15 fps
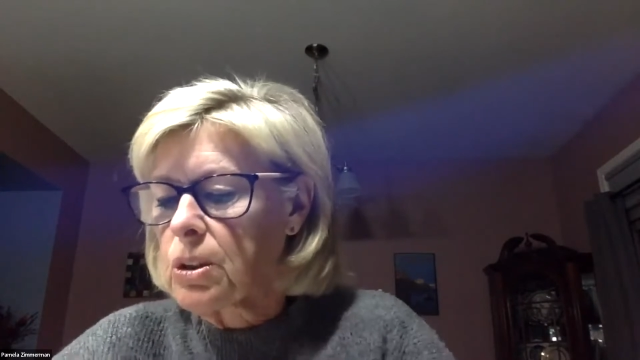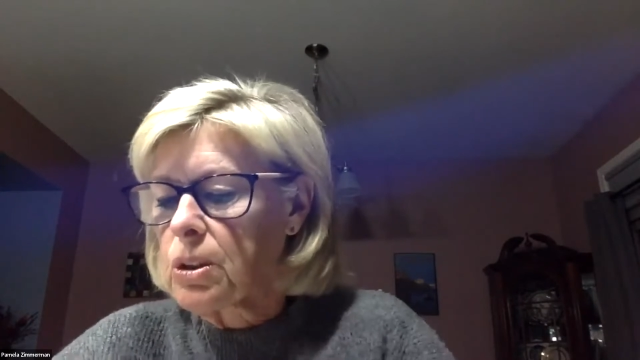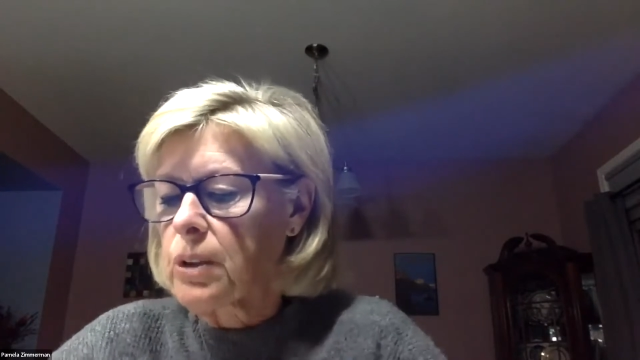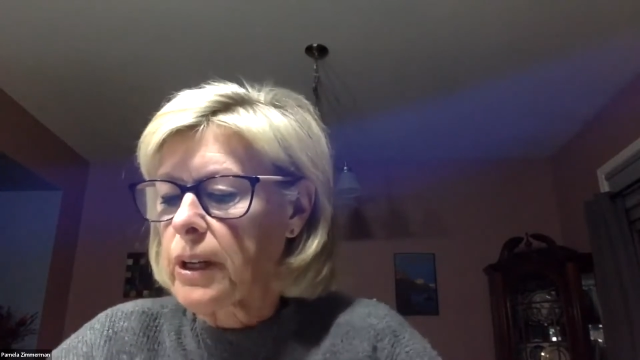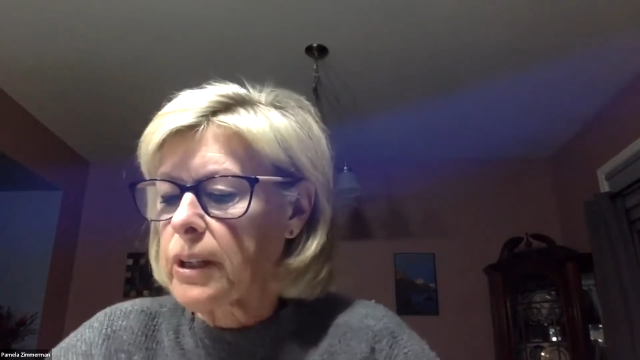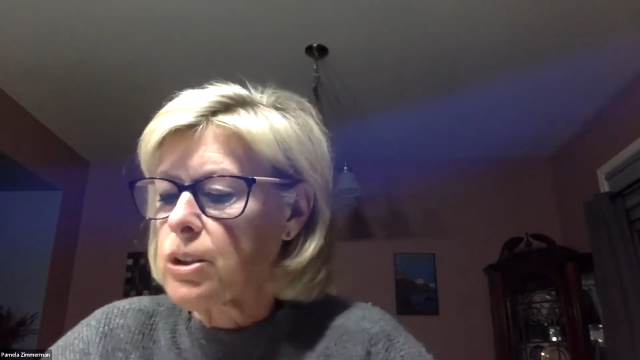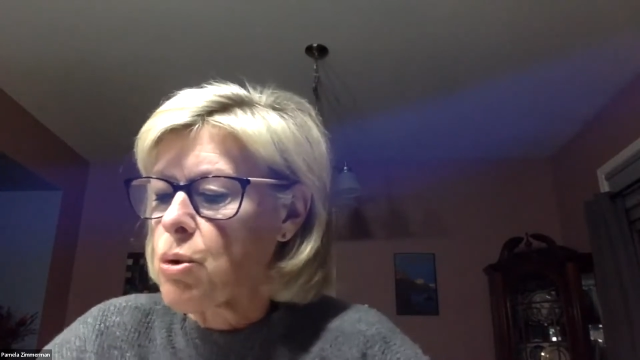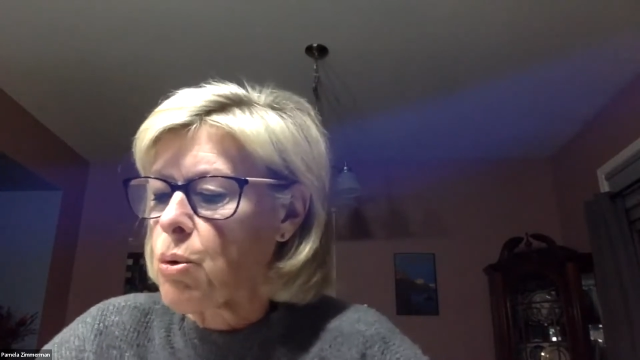
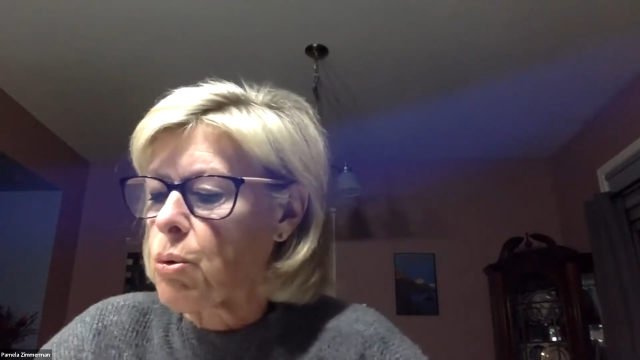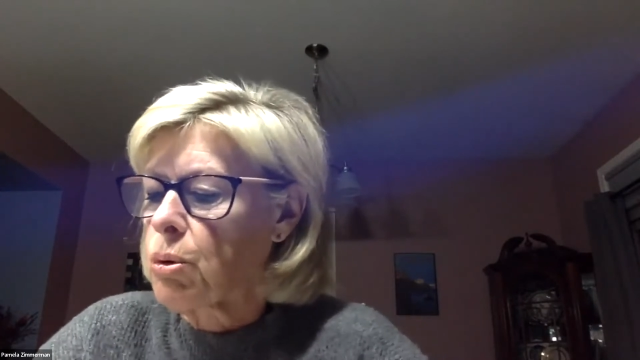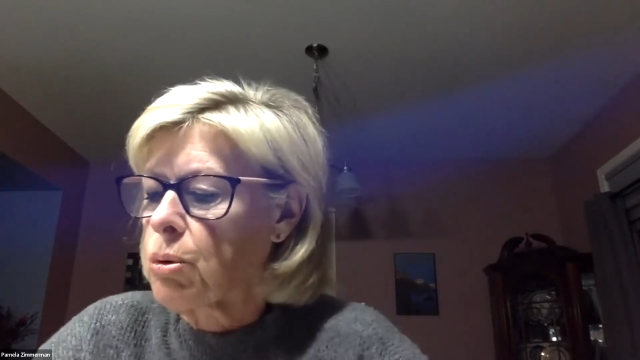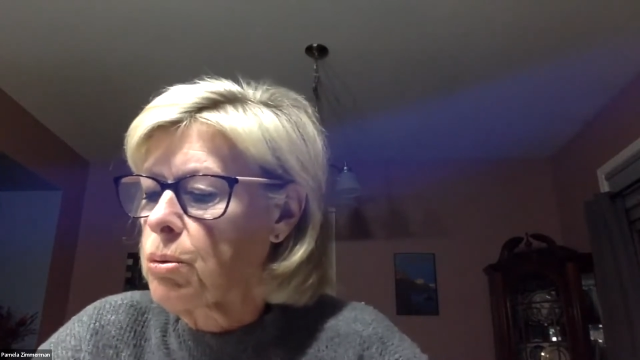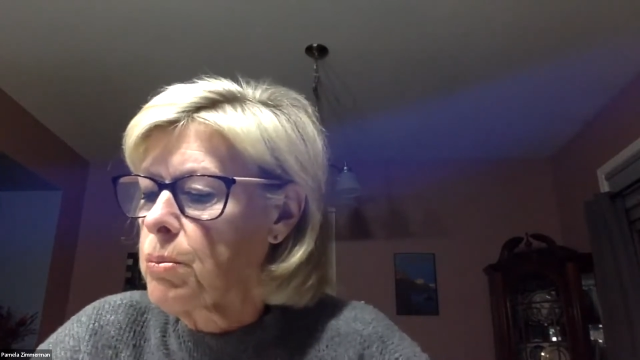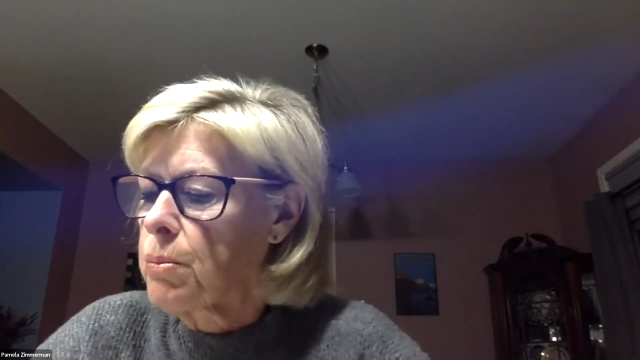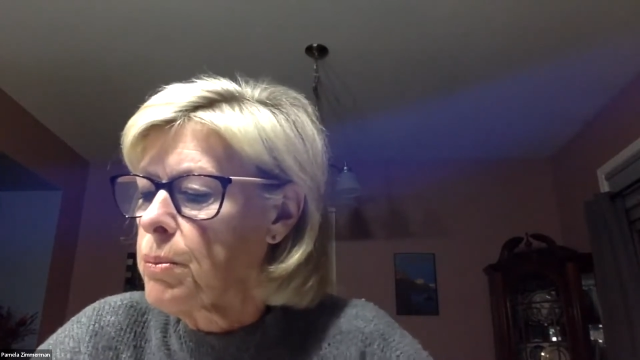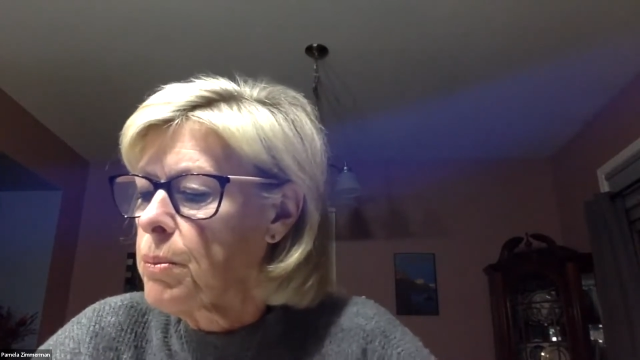
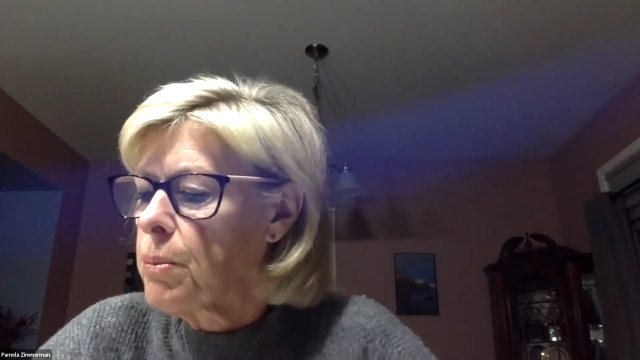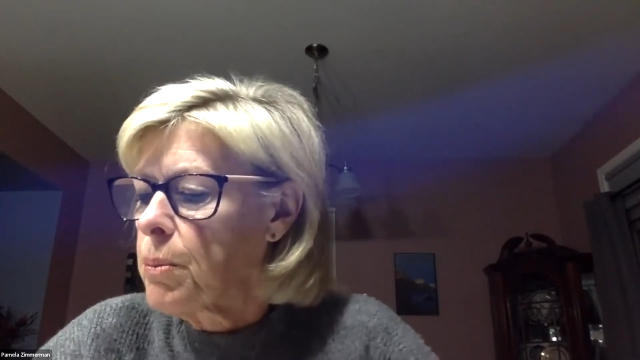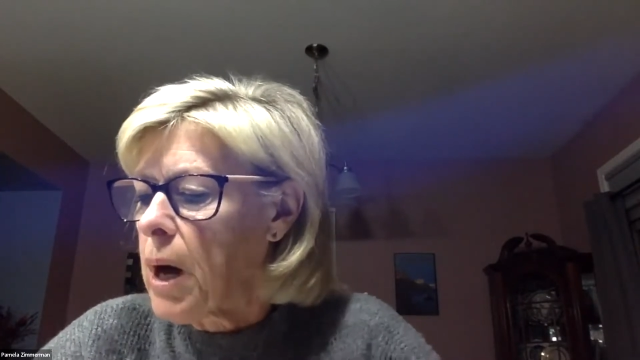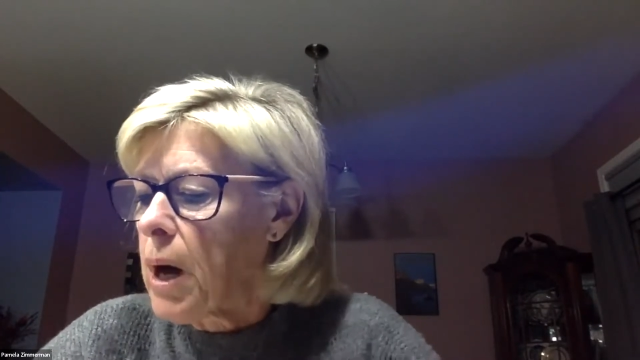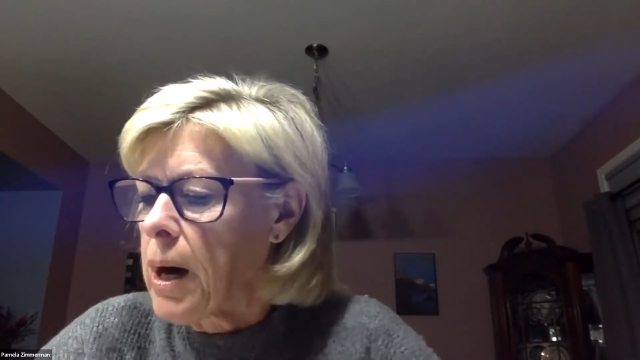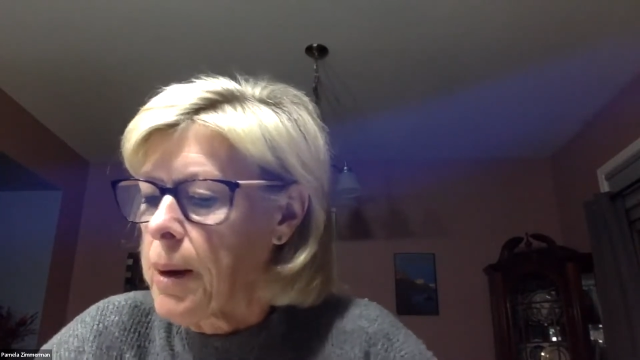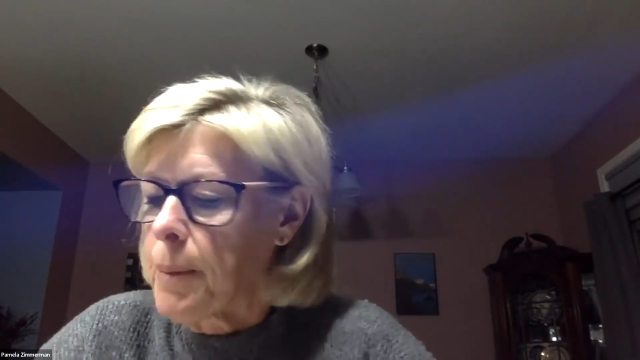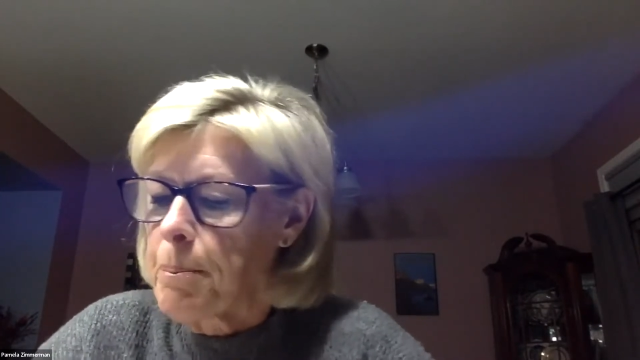electoral
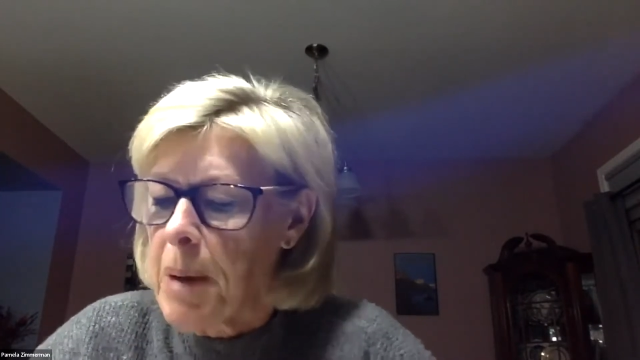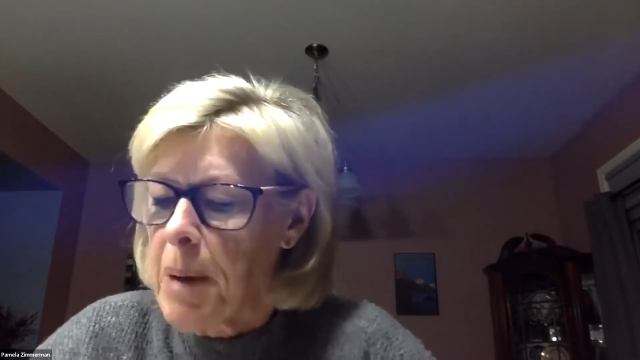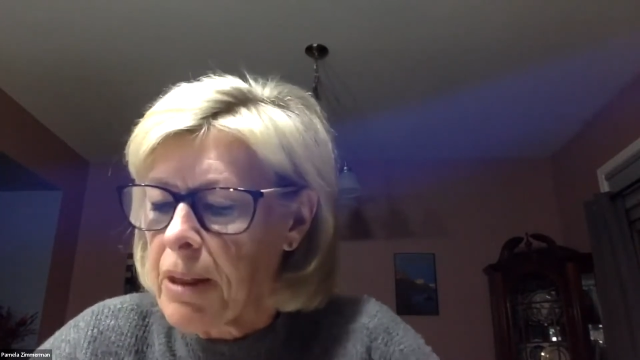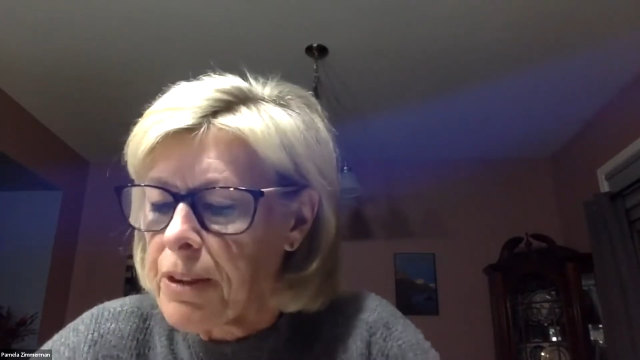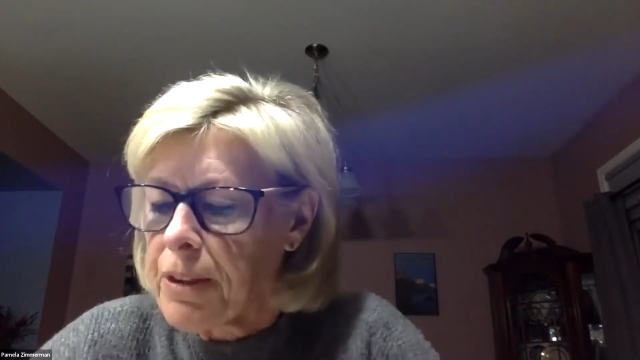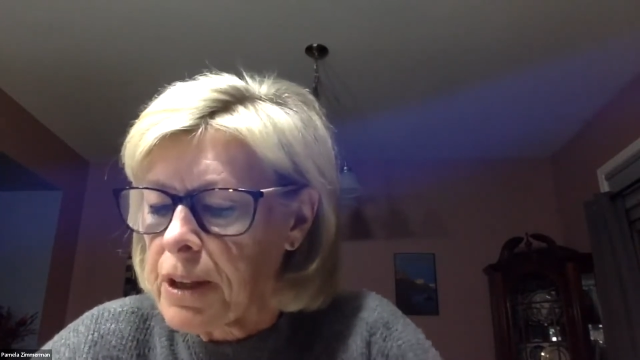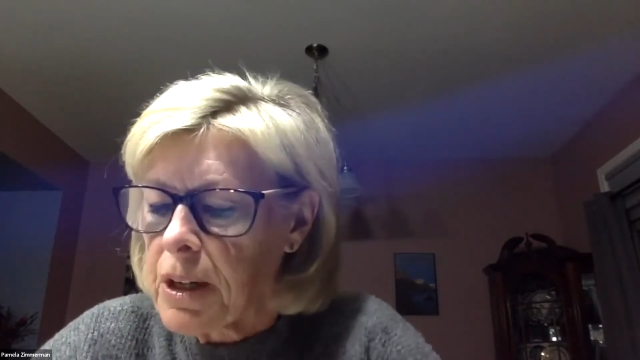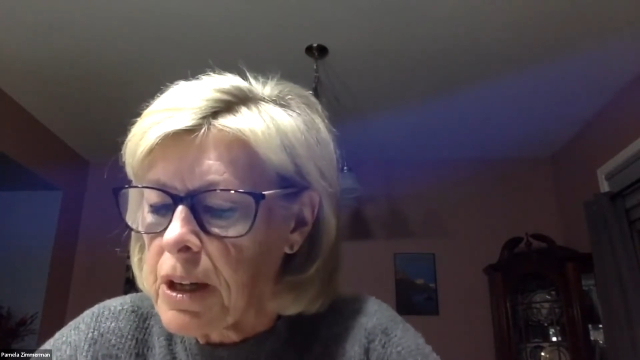
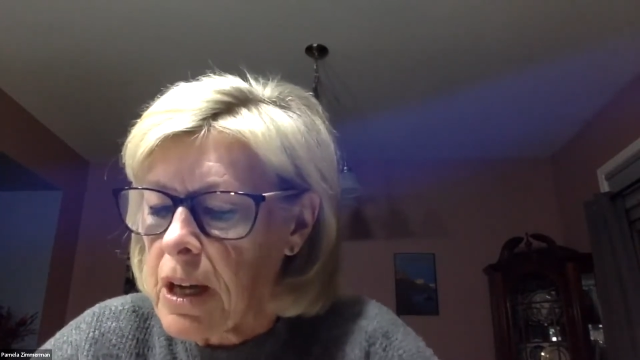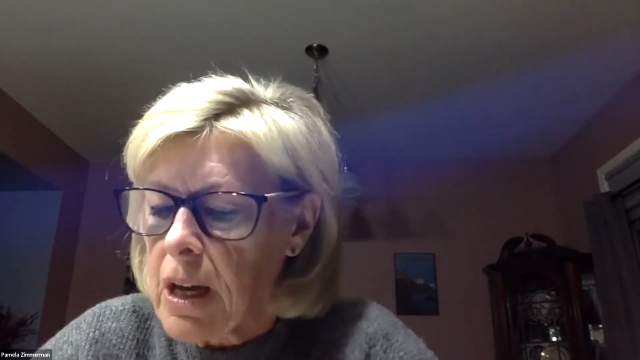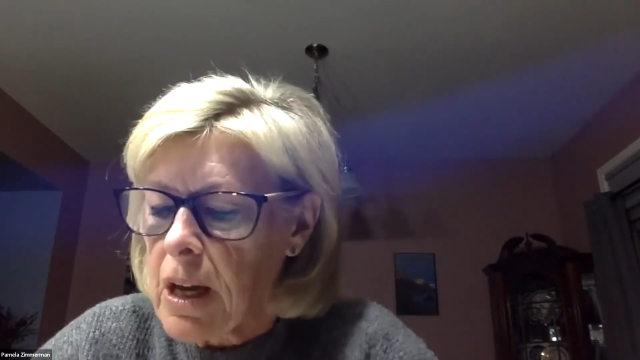method?